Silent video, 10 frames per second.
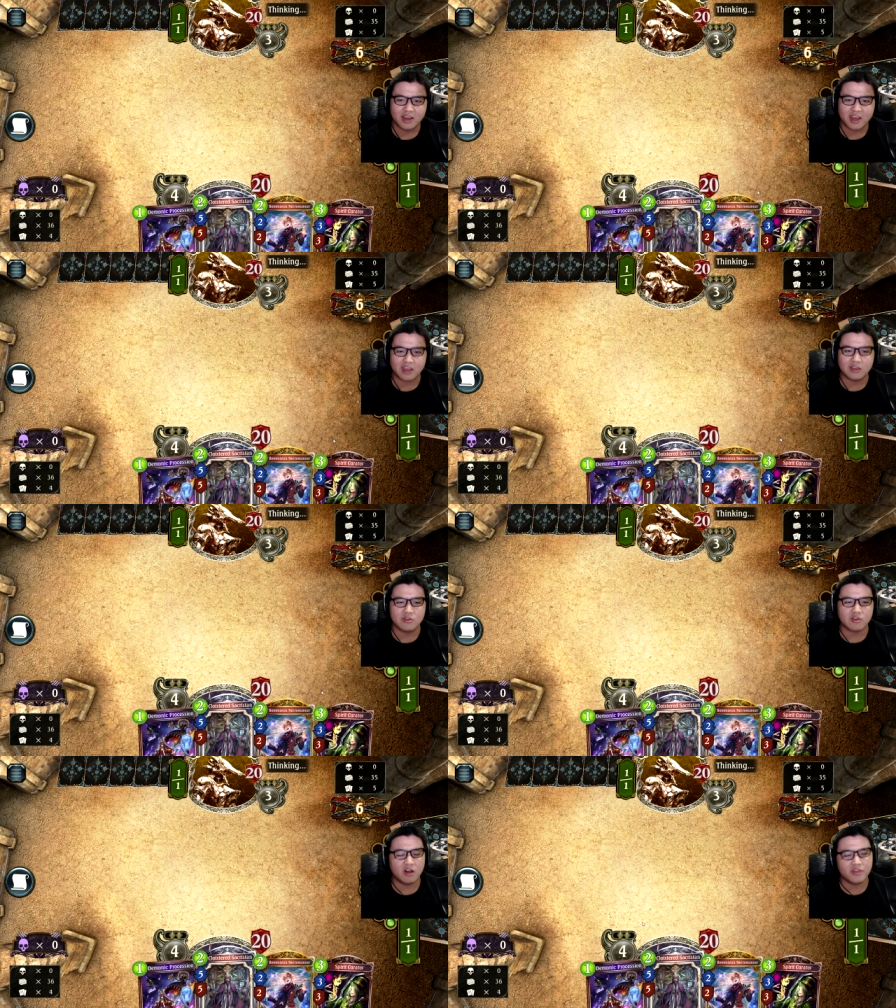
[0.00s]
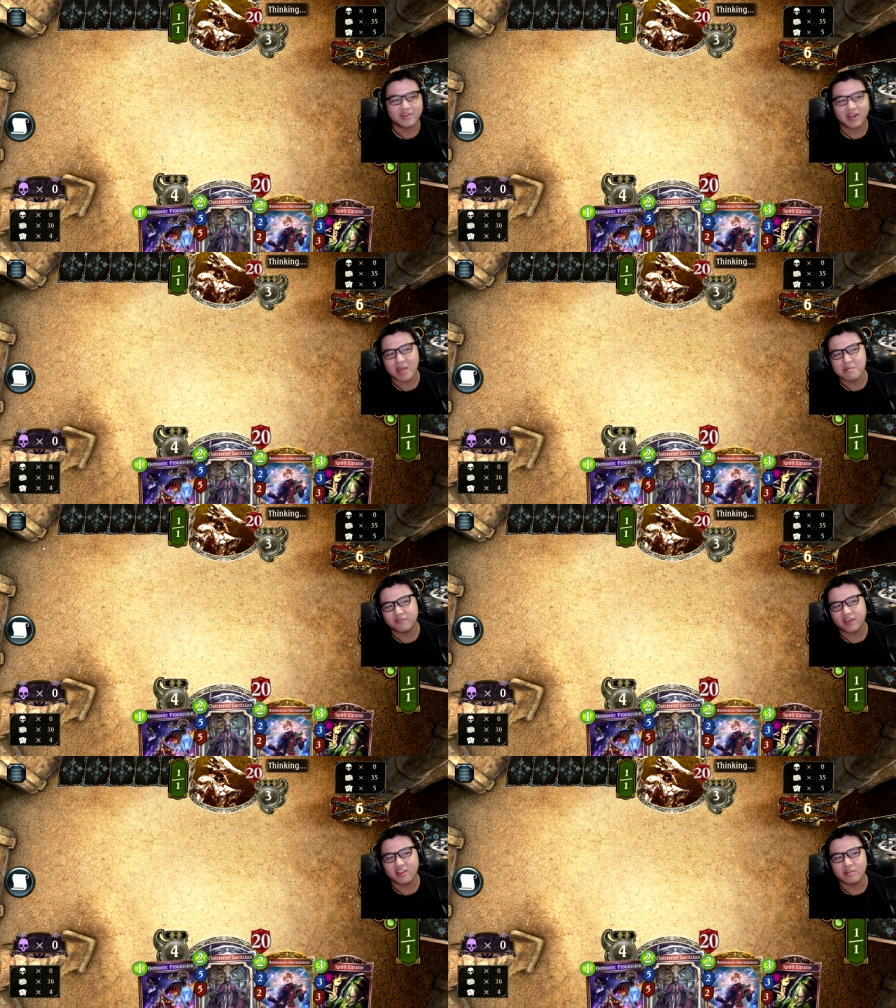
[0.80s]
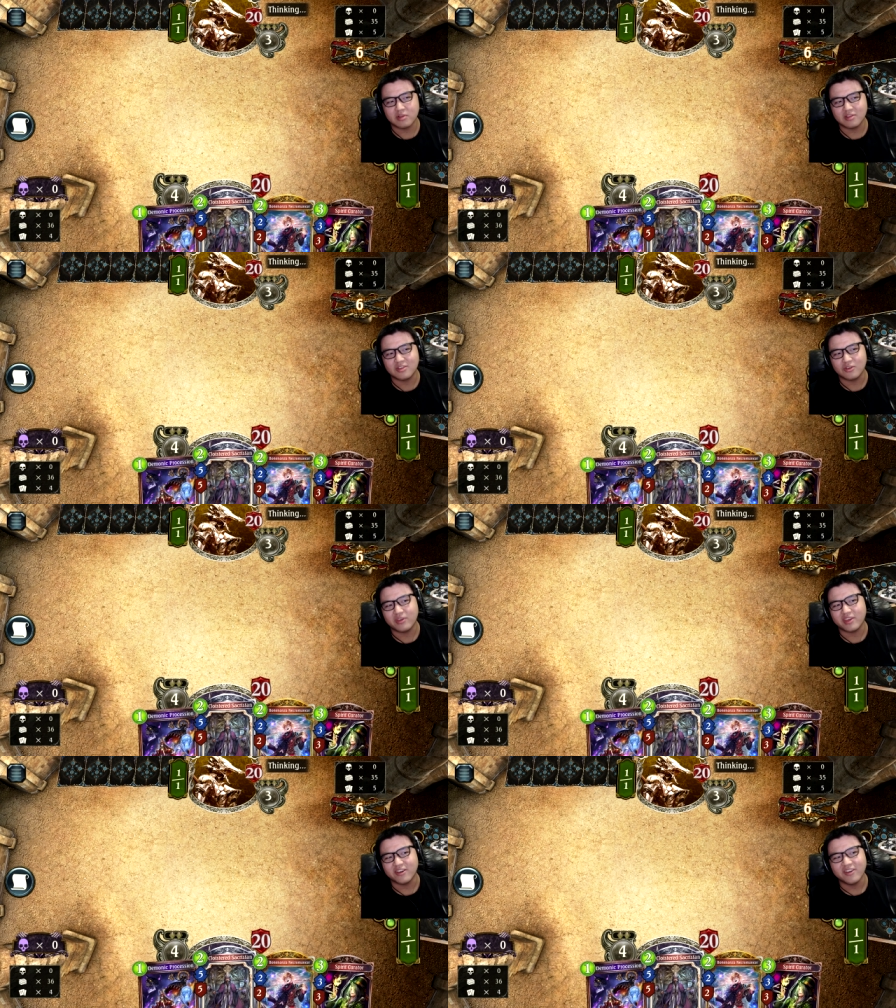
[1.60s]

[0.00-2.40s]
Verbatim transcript: Hey, use all the time available to you.